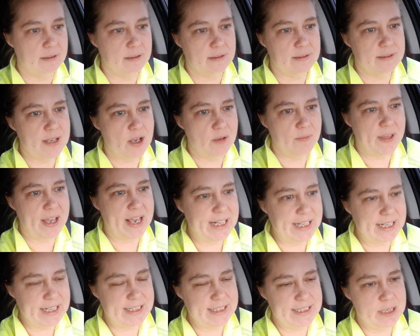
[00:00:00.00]
So
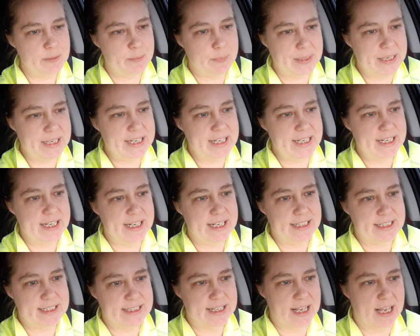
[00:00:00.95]
that, to me,
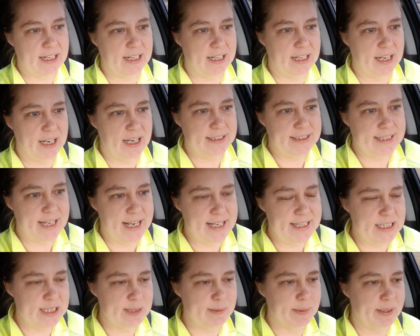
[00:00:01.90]
is a
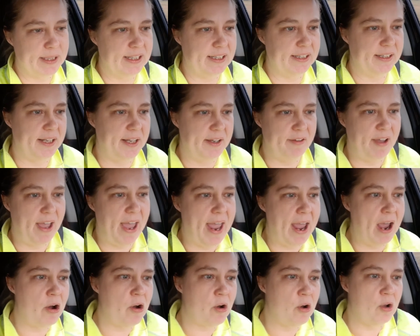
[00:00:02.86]
testament of
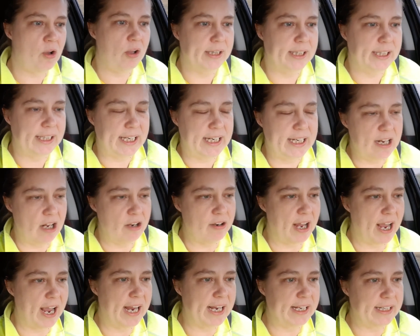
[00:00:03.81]
how the keto
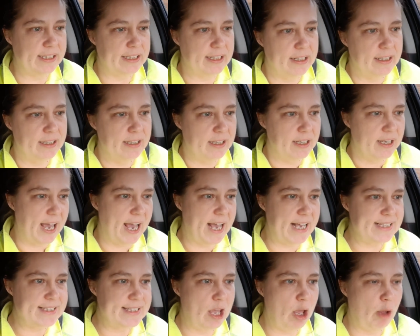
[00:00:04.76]
diet
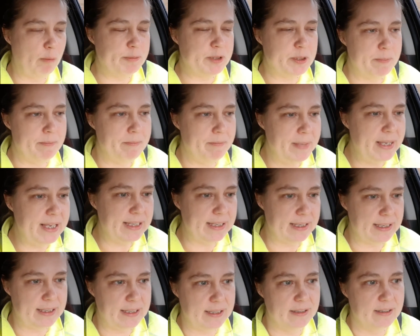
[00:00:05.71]
has helped me.
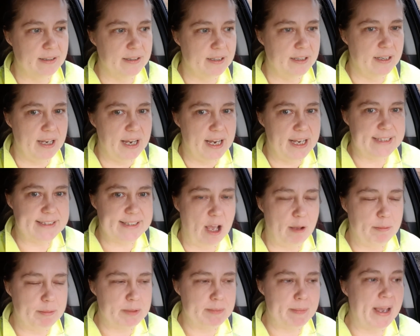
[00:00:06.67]
It's
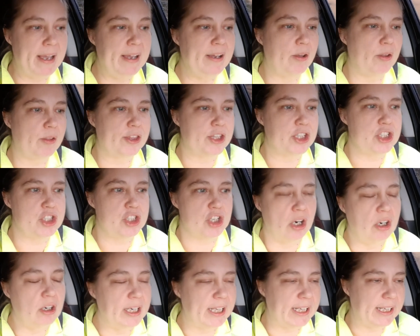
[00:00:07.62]
helped my health
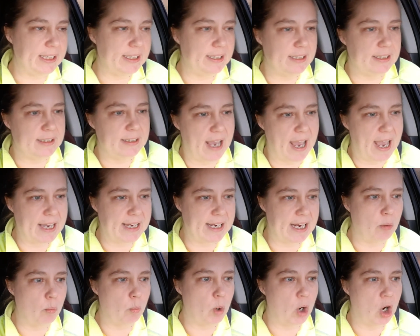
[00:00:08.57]
journey. I
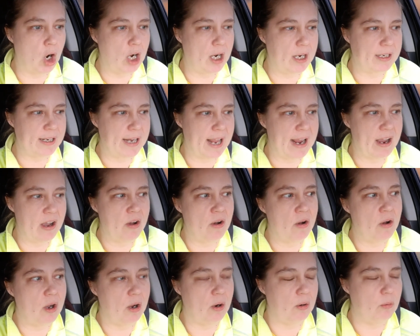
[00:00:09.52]
can work
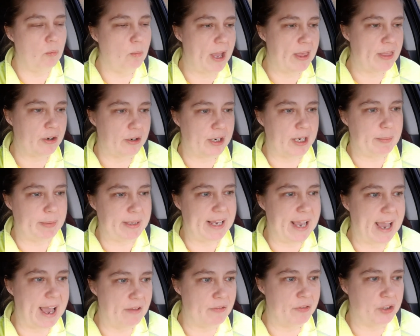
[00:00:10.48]
now, whether it be
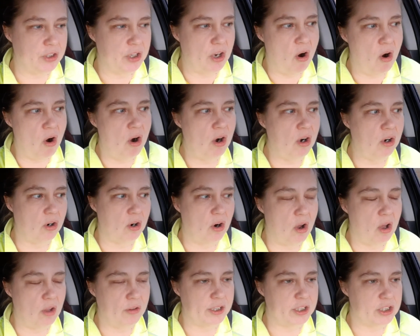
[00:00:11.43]
out in the yard or
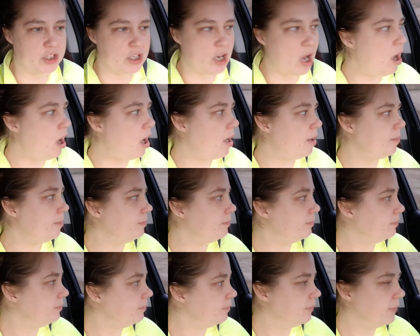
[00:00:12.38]
on the job,
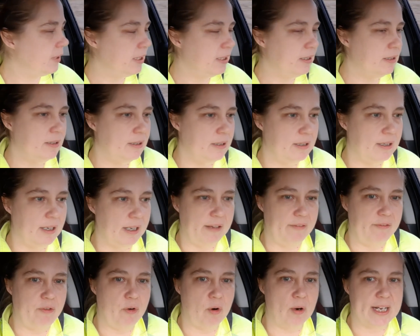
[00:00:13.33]

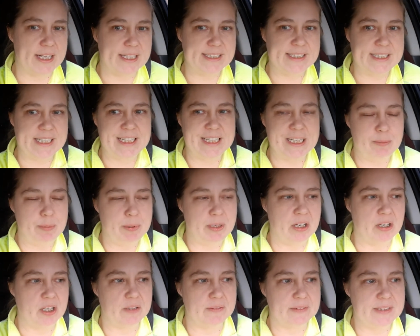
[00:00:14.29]
for an extended
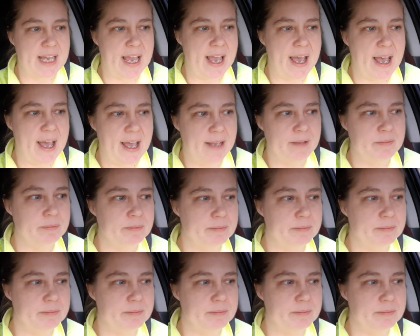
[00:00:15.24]
period of time,